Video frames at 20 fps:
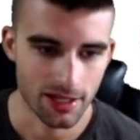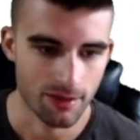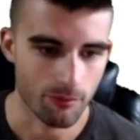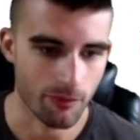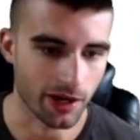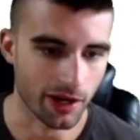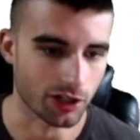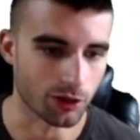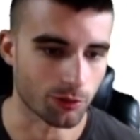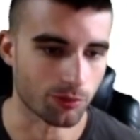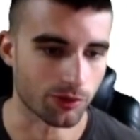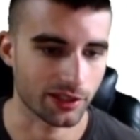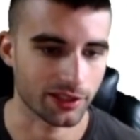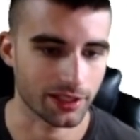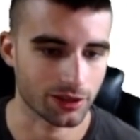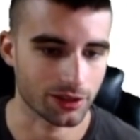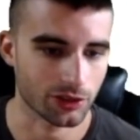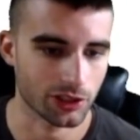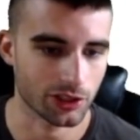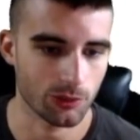Michael Brantley,
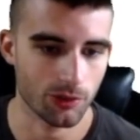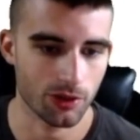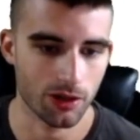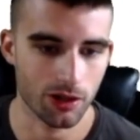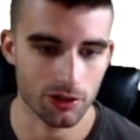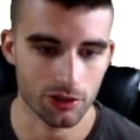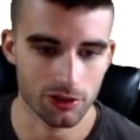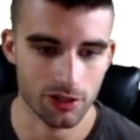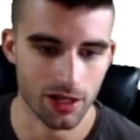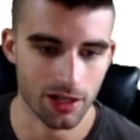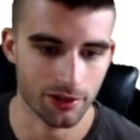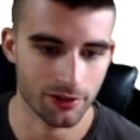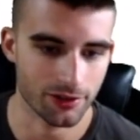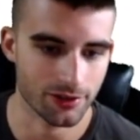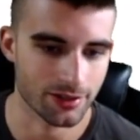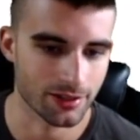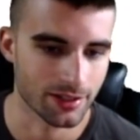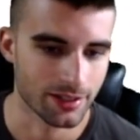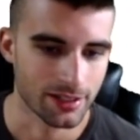$3,100.